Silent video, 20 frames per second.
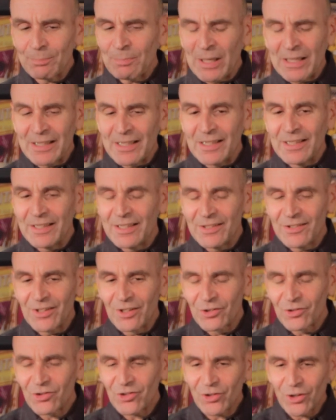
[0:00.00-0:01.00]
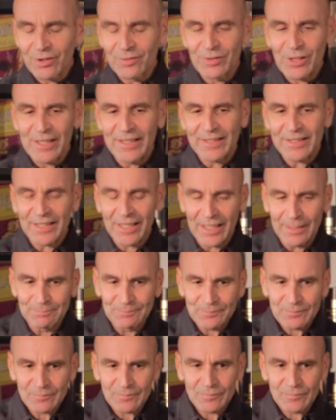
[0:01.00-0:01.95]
bit, there's sort of like a